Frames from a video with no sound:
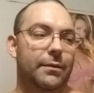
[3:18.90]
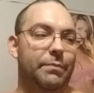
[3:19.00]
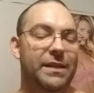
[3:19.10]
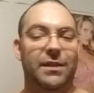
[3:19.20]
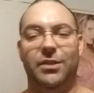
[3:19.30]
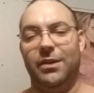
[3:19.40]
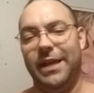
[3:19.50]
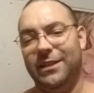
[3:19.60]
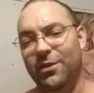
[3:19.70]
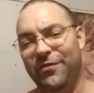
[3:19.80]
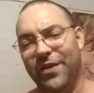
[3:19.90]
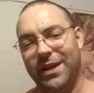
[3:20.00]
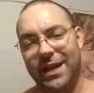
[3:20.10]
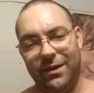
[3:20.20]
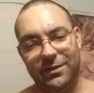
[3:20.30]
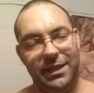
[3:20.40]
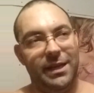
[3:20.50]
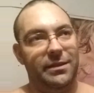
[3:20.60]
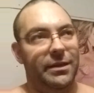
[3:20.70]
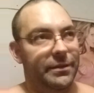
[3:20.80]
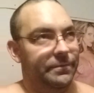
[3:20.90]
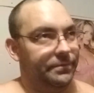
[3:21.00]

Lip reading: Pizza took like 2 fucking hours to get there.